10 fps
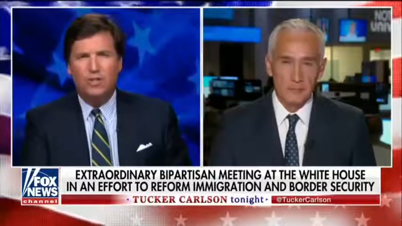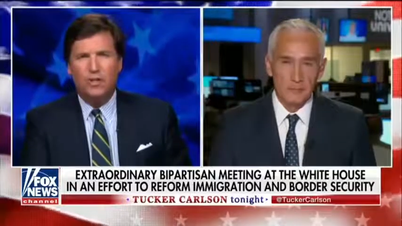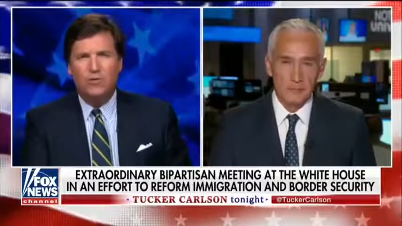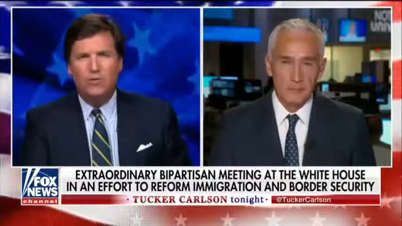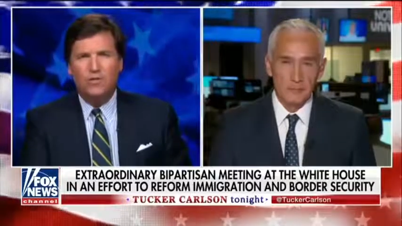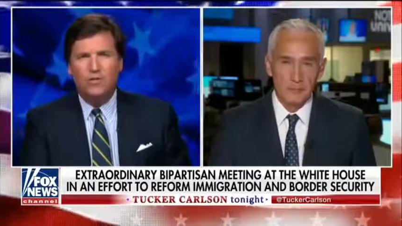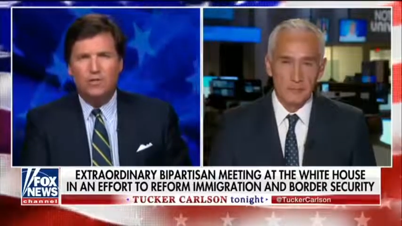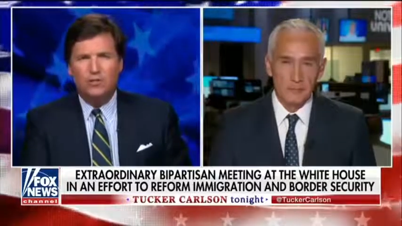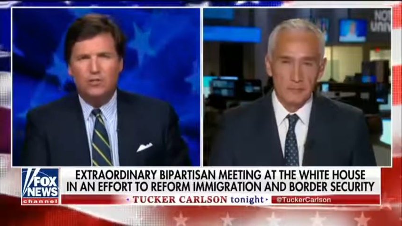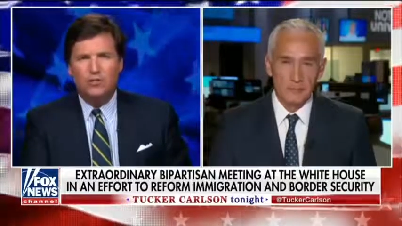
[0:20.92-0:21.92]
Speaker 1: it and who gets
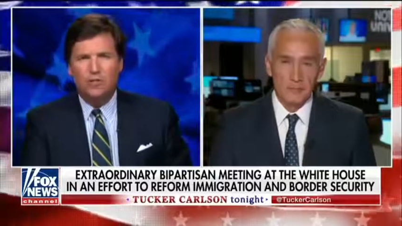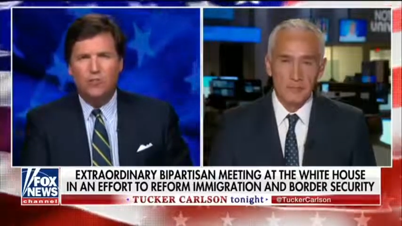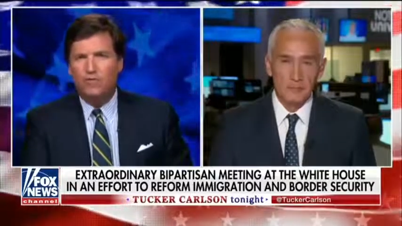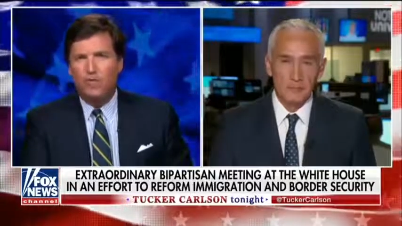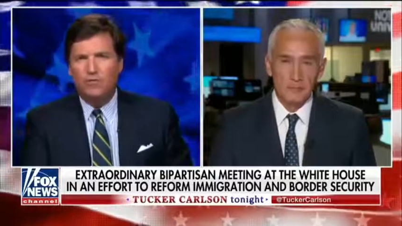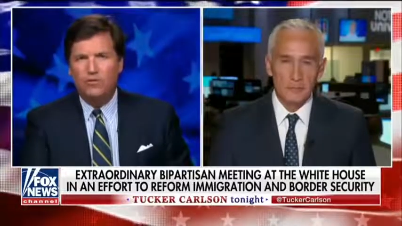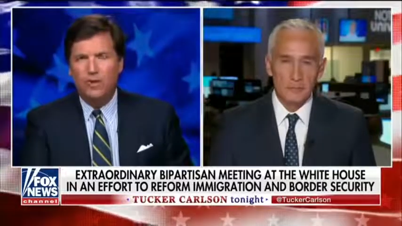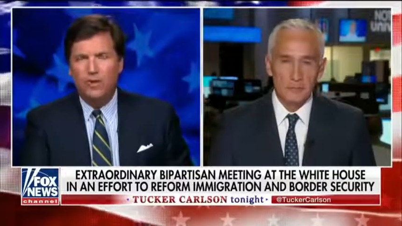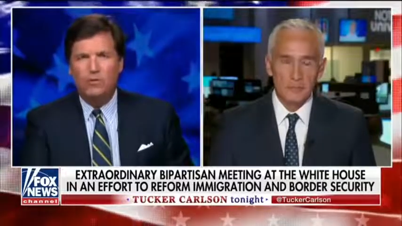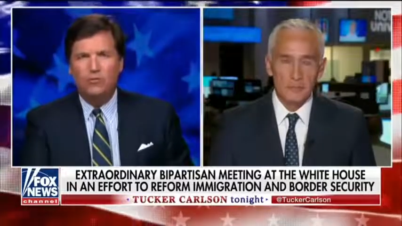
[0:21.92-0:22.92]
citizenship, who
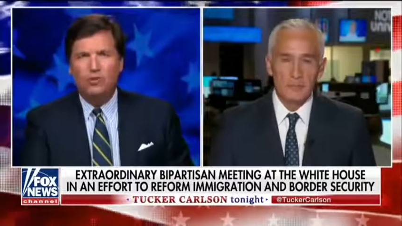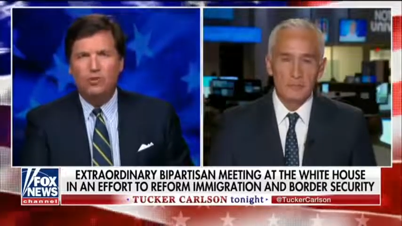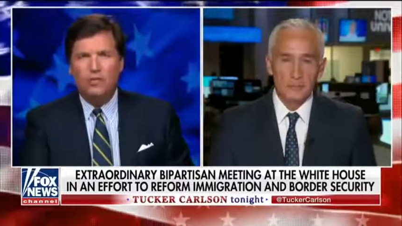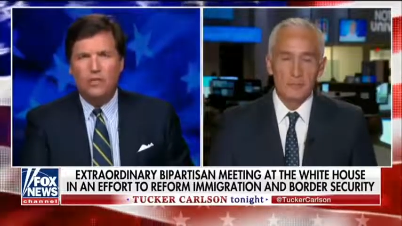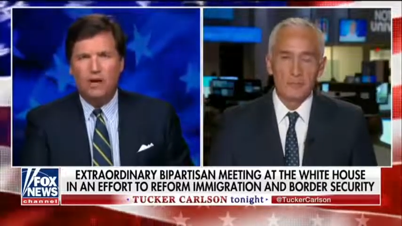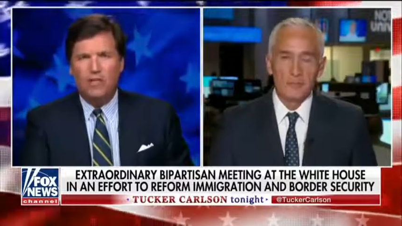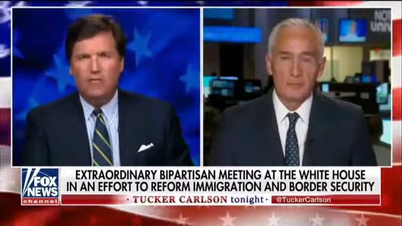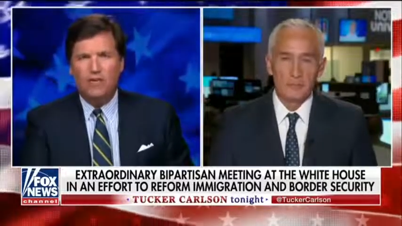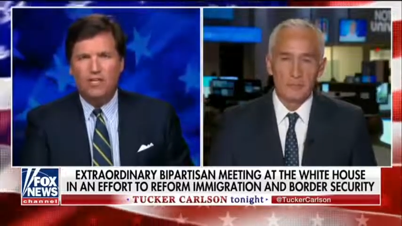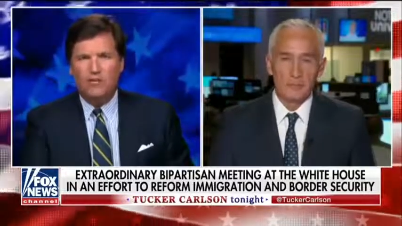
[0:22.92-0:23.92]
votes, who chooses the
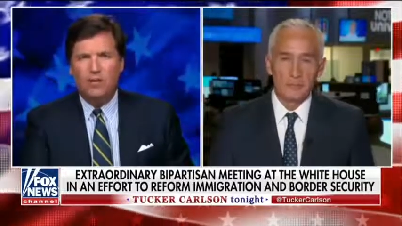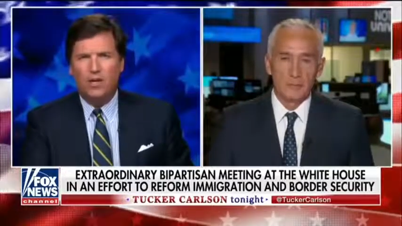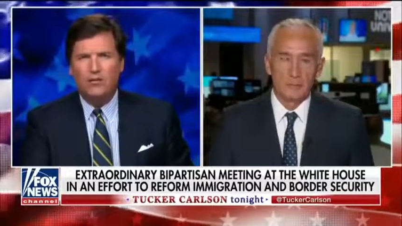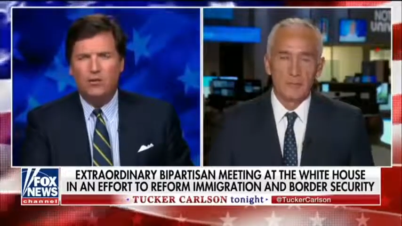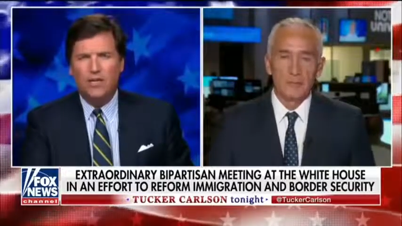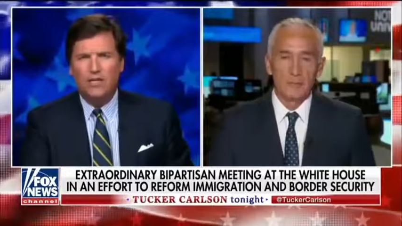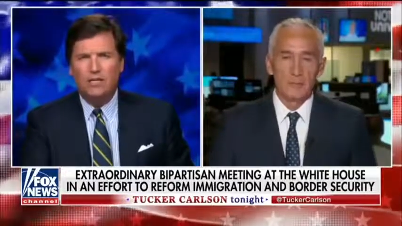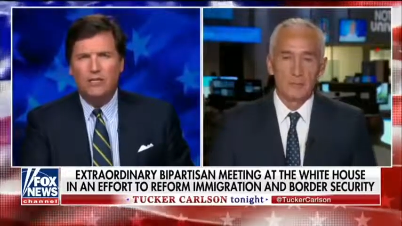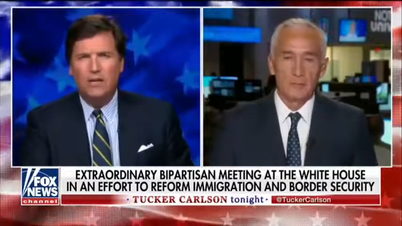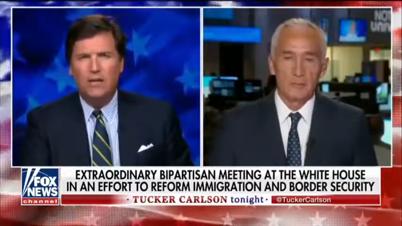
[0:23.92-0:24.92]
government. That's what a country
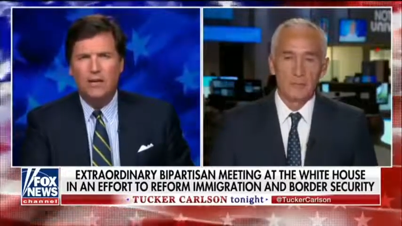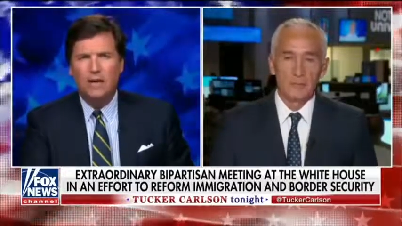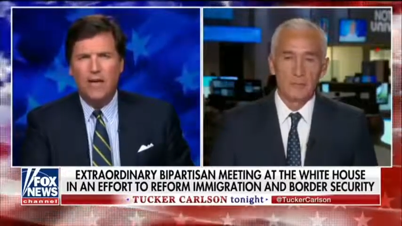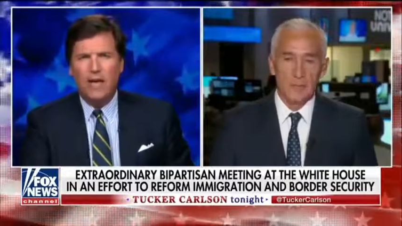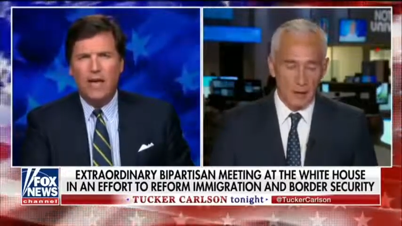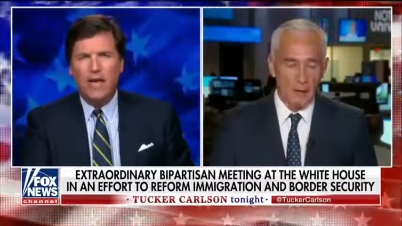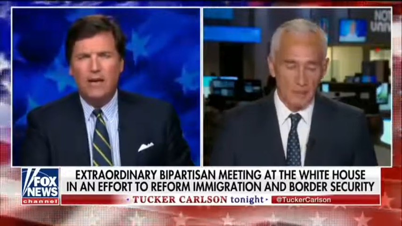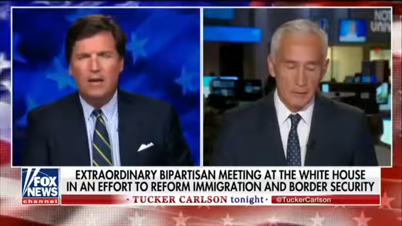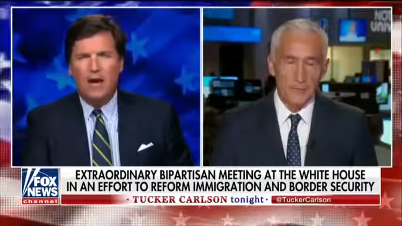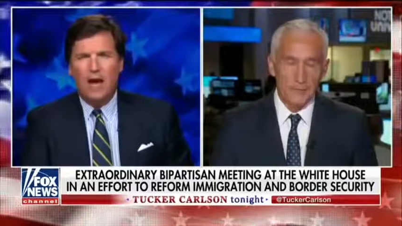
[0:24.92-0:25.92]
is.
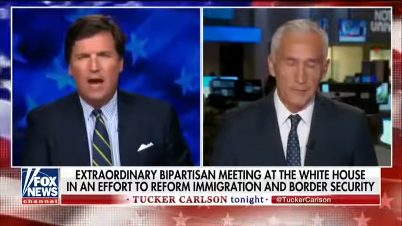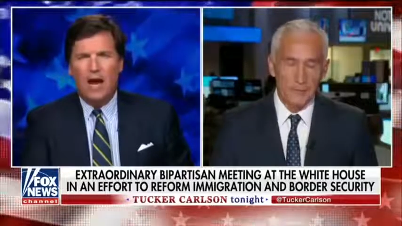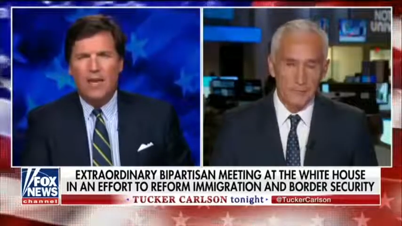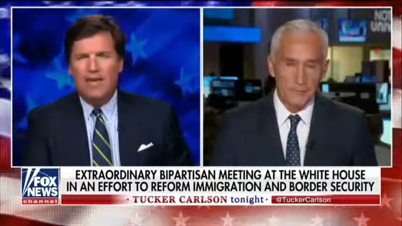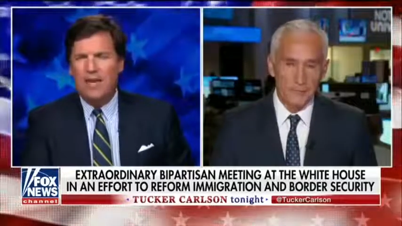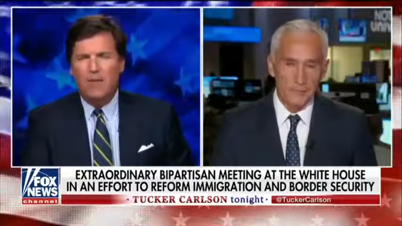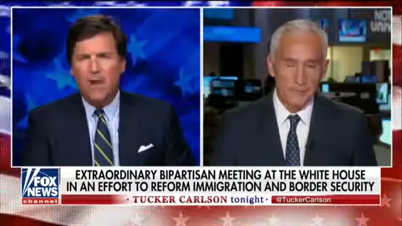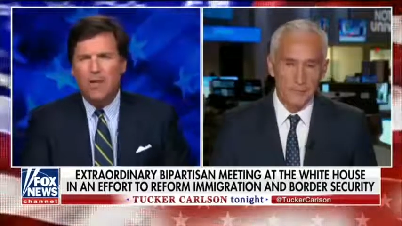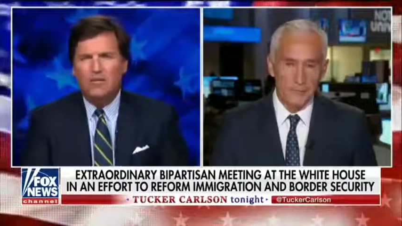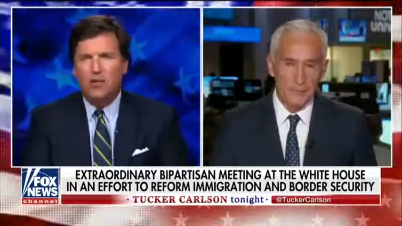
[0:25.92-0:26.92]
And I can't
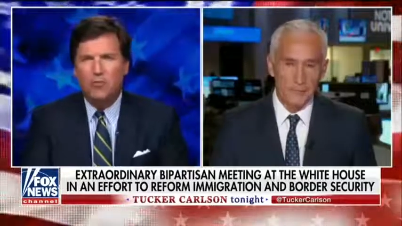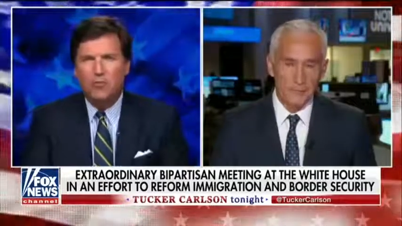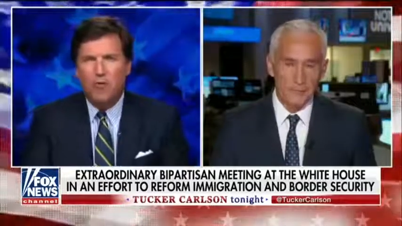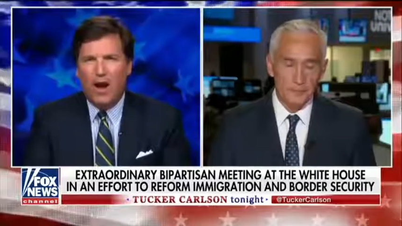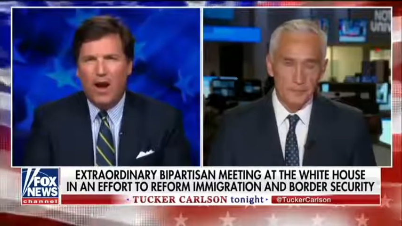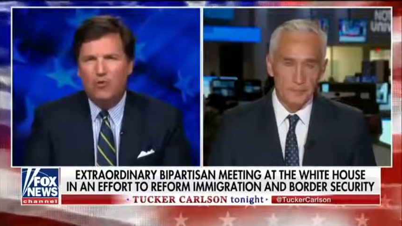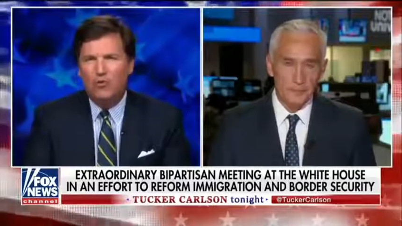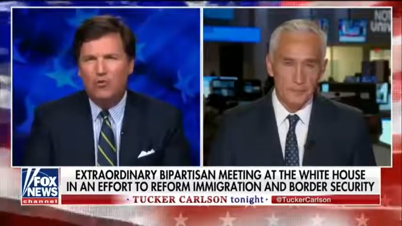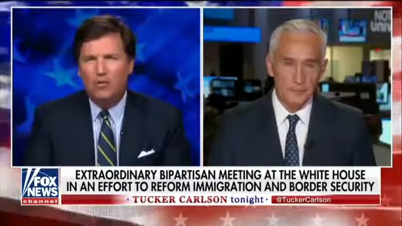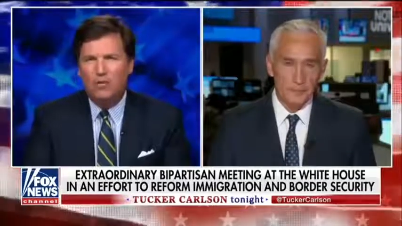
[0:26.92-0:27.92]
imagine how
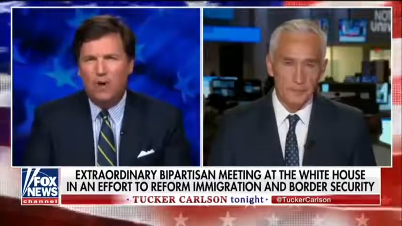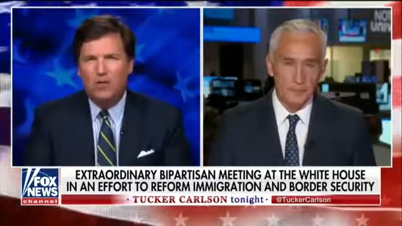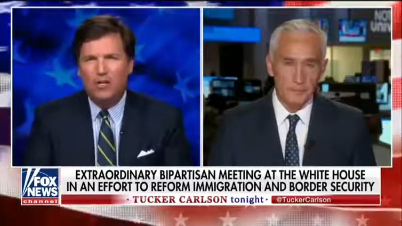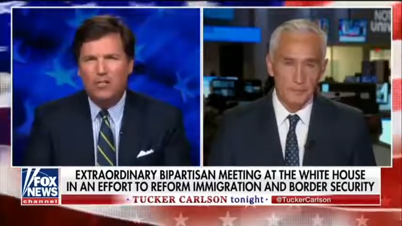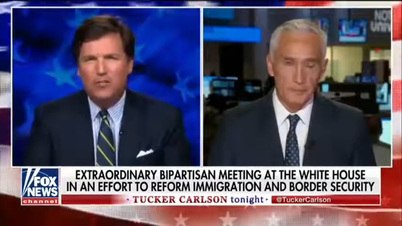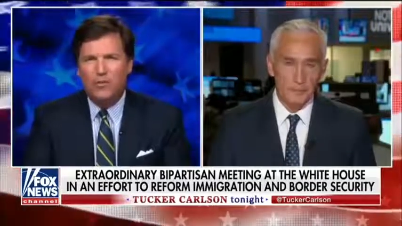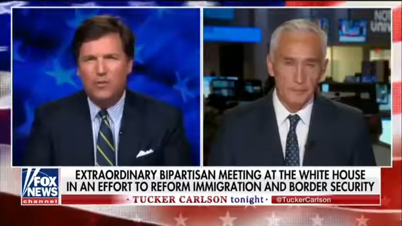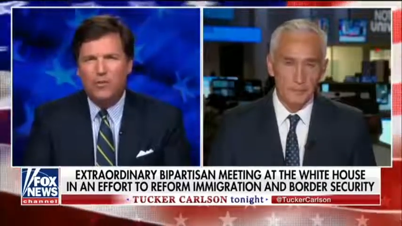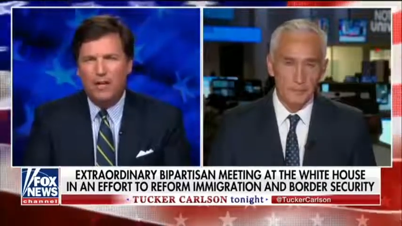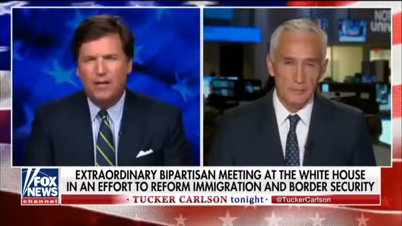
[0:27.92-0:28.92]
you could publicly
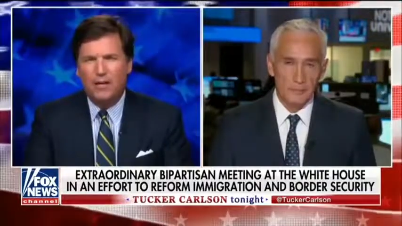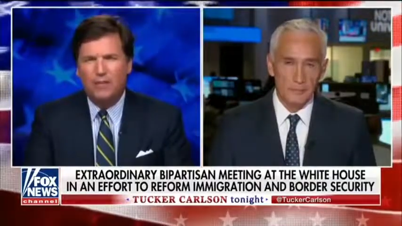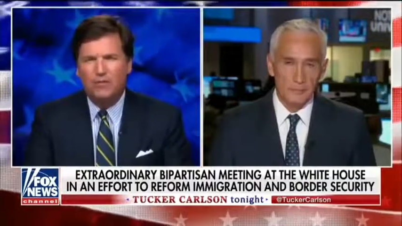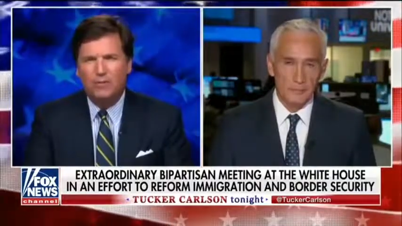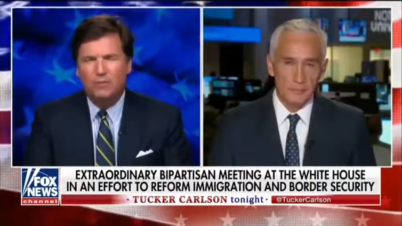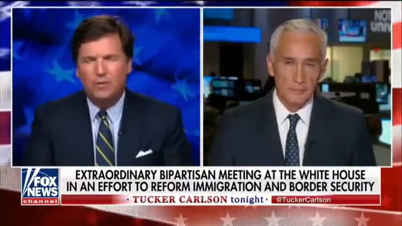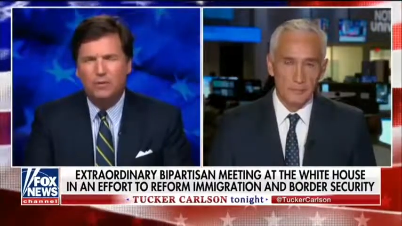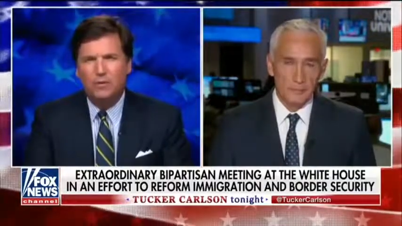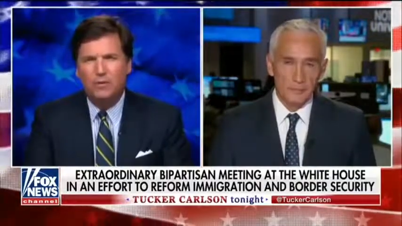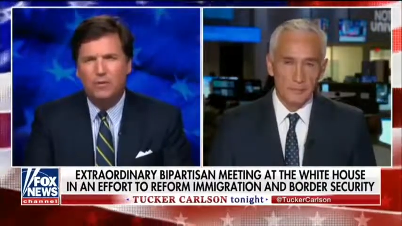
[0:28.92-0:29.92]
disagree with that, and yet you seem to.